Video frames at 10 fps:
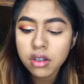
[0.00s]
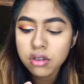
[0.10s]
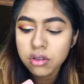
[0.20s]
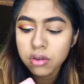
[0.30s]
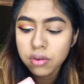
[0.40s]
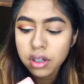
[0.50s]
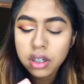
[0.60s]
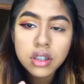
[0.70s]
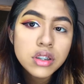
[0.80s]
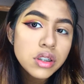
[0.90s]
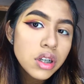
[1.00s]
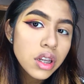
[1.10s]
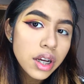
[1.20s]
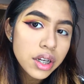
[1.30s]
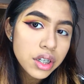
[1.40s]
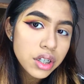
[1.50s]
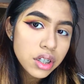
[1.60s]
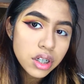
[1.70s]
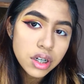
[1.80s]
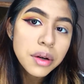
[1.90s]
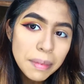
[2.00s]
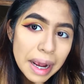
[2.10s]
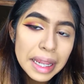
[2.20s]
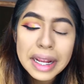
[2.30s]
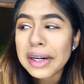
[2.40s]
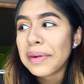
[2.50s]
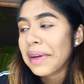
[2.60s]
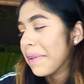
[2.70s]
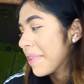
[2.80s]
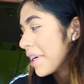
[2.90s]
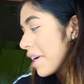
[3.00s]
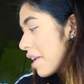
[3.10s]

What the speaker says: So there is your liner, or my liner, whatever.